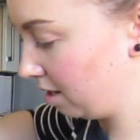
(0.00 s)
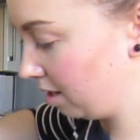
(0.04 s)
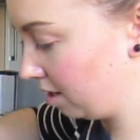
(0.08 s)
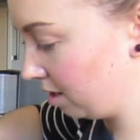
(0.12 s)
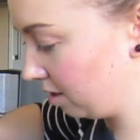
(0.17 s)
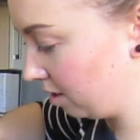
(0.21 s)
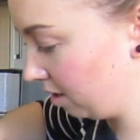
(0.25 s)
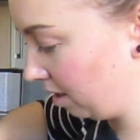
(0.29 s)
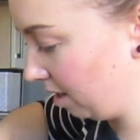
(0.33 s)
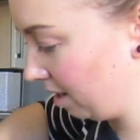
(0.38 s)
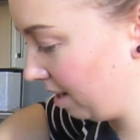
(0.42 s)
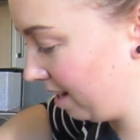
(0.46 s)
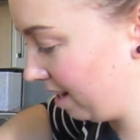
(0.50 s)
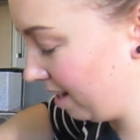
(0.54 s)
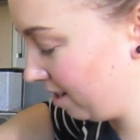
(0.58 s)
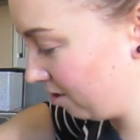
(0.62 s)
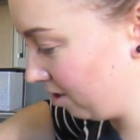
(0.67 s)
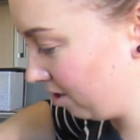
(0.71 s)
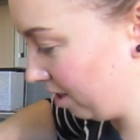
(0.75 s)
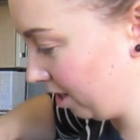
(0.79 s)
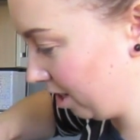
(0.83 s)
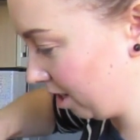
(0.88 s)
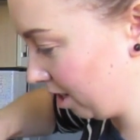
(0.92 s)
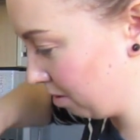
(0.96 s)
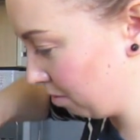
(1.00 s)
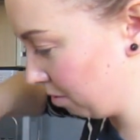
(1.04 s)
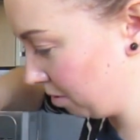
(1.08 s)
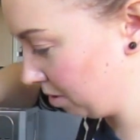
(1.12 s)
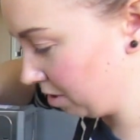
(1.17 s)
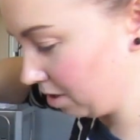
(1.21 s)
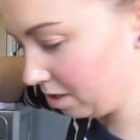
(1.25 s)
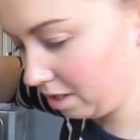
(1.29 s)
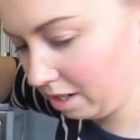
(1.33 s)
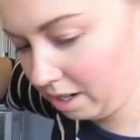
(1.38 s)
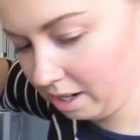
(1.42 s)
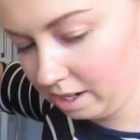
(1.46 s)
So you literally just
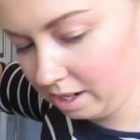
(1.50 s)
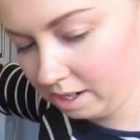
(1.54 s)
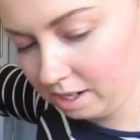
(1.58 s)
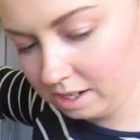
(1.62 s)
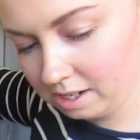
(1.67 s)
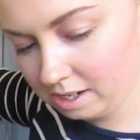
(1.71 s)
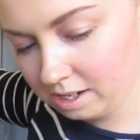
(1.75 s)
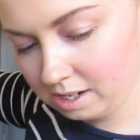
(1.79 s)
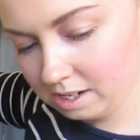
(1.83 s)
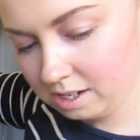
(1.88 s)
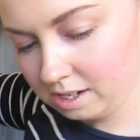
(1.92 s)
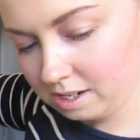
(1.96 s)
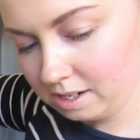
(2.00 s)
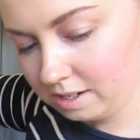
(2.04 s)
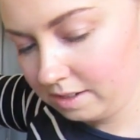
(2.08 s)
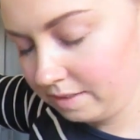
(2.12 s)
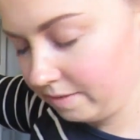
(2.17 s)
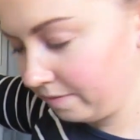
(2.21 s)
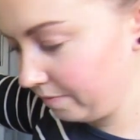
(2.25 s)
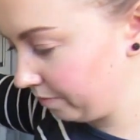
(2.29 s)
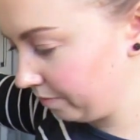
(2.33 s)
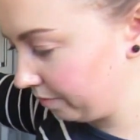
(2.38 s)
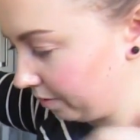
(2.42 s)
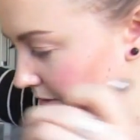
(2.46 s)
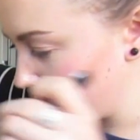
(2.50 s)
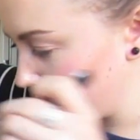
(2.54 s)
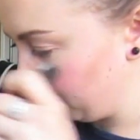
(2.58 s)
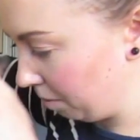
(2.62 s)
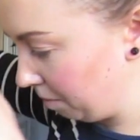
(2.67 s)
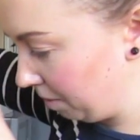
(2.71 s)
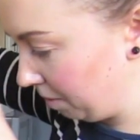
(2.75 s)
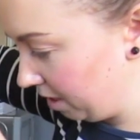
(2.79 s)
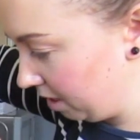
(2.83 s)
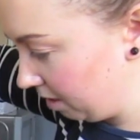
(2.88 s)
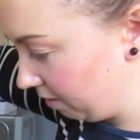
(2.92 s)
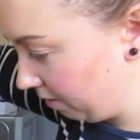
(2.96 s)
want to,
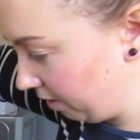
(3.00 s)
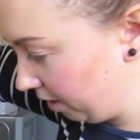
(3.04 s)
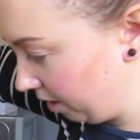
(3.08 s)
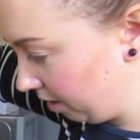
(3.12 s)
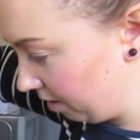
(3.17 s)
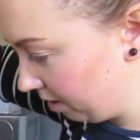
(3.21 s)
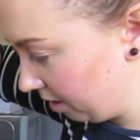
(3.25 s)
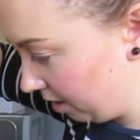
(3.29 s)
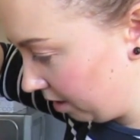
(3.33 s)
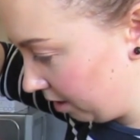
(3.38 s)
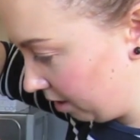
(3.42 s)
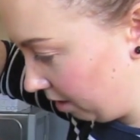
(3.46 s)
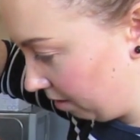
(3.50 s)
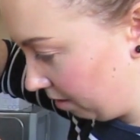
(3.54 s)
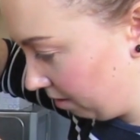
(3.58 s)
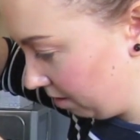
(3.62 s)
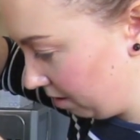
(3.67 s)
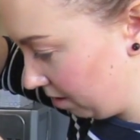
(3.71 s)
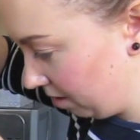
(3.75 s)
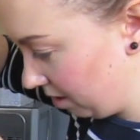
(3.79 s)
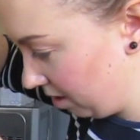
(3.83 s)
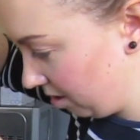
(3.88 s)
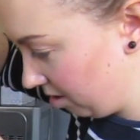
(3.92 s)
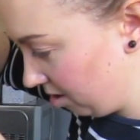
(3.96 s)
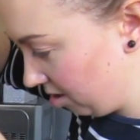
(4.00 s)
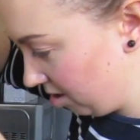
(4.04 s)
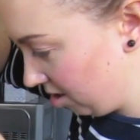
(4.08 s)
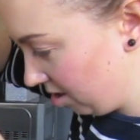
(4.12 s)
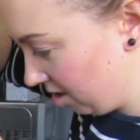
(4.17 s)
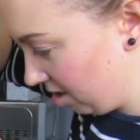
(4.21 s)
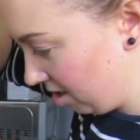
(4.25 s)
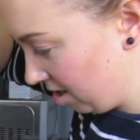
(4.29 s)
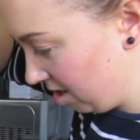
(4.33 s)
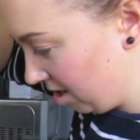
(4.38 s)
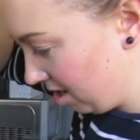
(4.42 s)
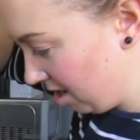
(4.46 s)
might be easier if I use that too.
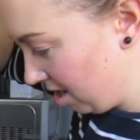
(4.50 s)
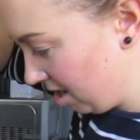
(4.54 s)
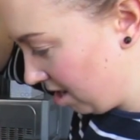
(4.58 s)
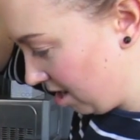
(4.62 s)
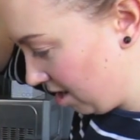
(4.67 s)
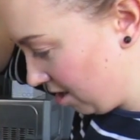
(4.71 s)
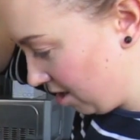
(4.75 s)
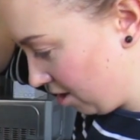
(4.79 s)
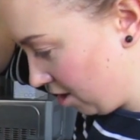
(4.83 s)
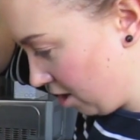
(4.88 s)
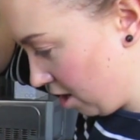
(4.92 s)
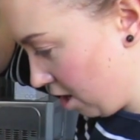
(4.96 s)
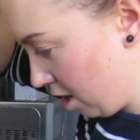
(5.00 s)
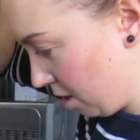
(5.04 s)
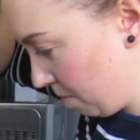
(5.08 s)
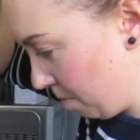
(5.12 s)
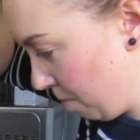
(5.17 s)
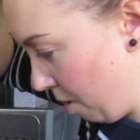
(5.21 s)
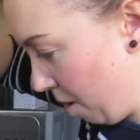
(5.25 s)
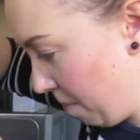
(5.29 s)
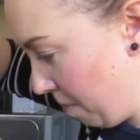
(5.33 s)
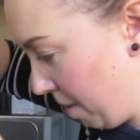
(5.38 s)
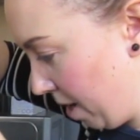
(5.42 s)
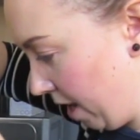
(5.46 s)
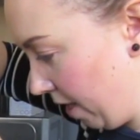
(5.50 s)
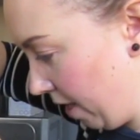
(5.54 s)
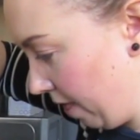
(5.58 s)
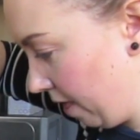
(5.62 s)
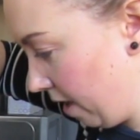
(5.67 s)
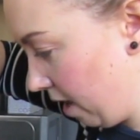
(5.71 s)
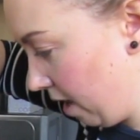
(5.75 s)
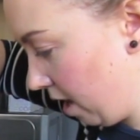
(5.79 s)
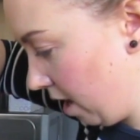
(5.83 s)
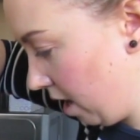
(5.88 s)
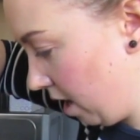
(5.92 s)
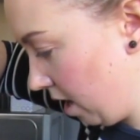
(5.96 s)
Just pop it in
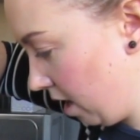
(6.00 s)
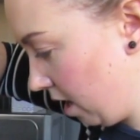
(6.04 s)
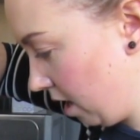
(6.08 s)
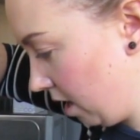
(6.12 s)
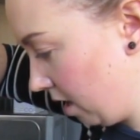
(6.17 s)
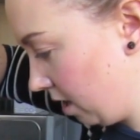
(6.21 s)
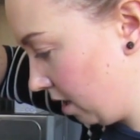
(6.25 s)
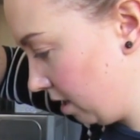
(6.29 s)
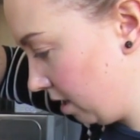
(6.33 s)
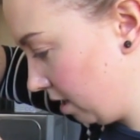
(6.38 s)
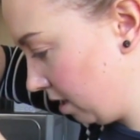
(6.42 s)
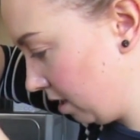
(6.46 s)
there.